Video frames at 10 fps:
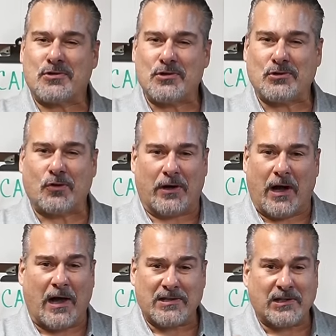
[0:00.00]
True story,
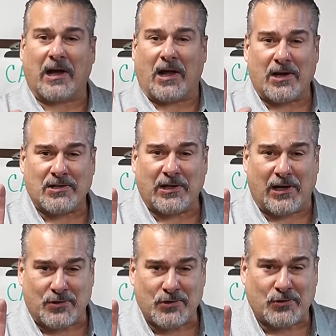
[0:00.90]
honest to God, honest to
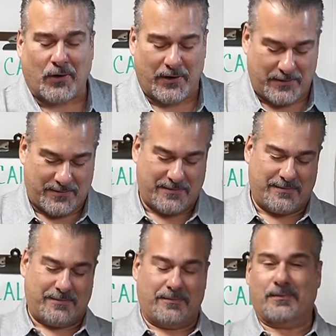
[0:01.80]
God, true story.
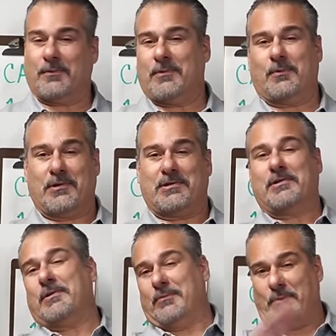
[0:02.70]
Which
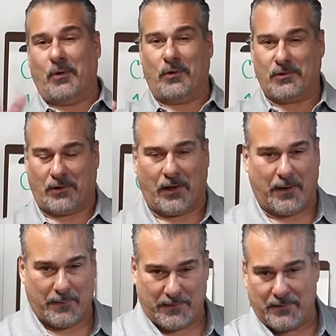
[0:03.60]
you, we all know is a
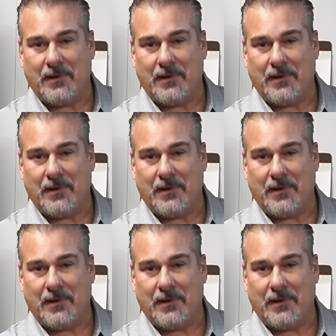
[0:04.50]
lie, but